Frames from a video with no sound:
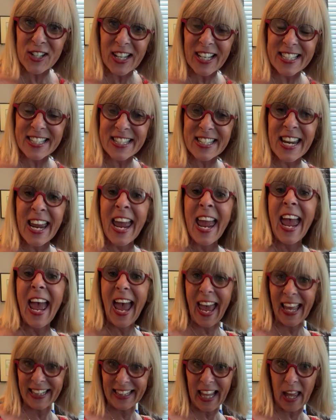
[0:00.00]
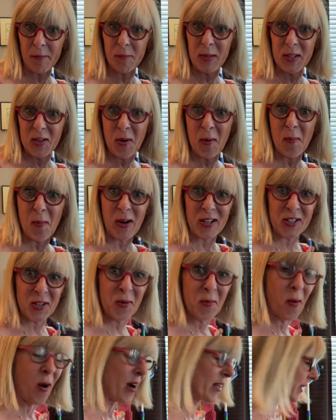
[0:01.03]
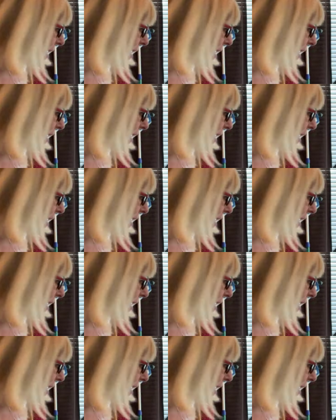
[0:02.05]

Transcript: list and let me know what you want,